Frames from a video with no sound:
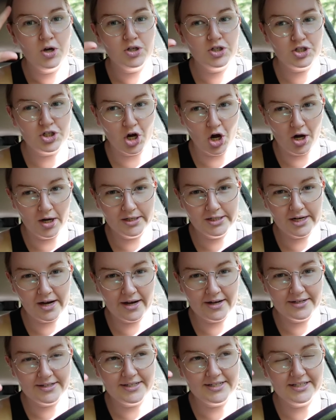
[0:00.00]

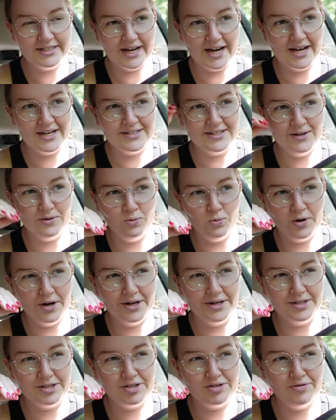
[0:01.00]
sawdust as it
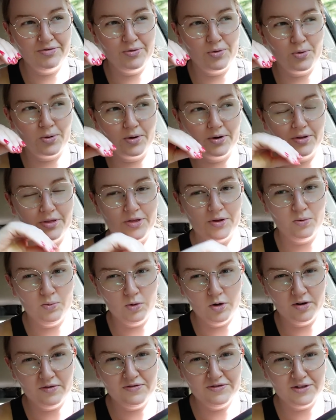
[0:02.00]
was for the
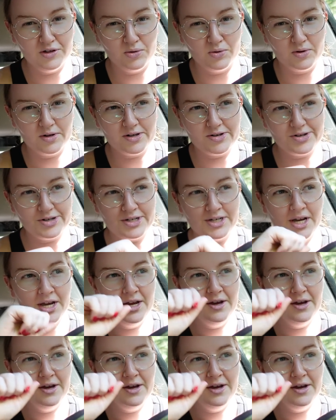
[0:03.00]
wood floors.